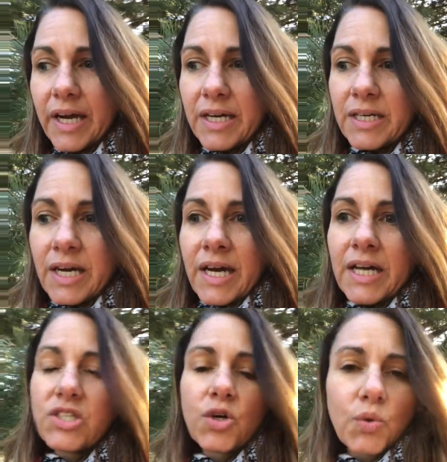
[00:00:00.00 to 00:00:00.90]
And
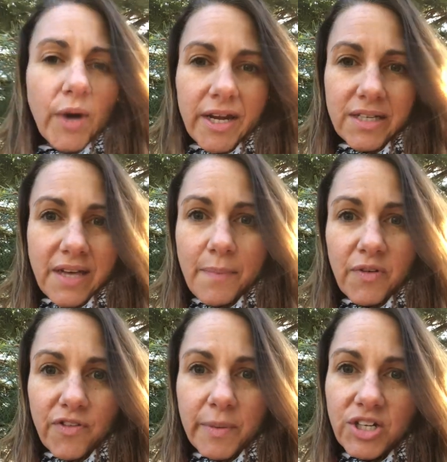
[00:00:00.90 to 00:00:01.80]
it's a great
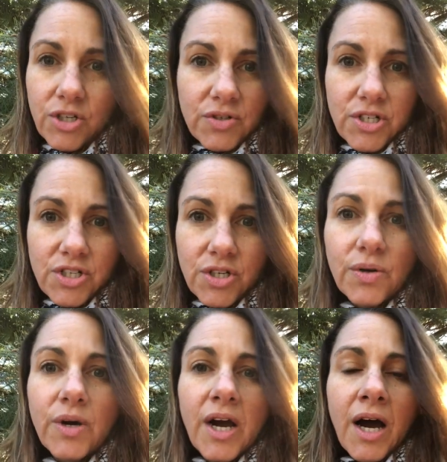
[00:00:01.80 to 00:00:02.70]
example for my children
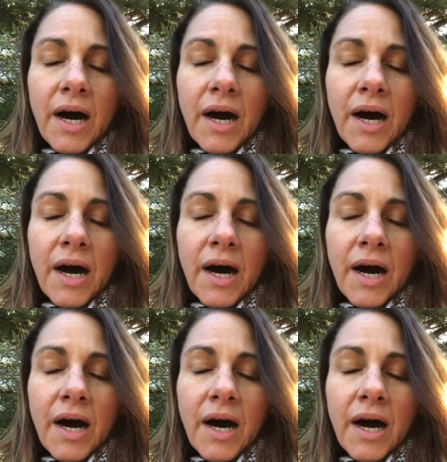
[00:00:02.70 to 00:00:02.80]
too,